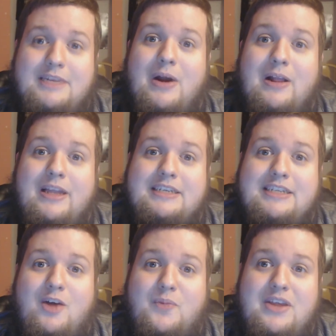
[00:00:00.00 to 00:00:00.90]
It probably doesn't
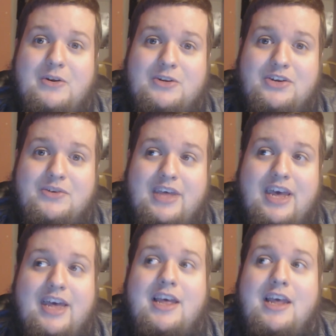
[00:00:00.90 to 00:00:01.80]
help either too
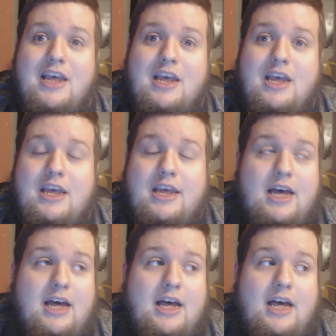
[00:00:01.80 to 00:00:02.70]
that
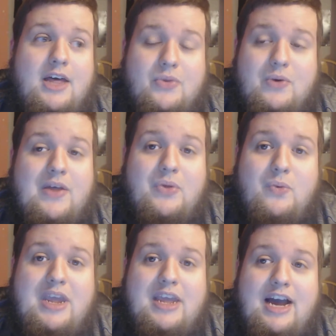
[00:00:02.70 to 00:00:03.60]
uh, throughout the week,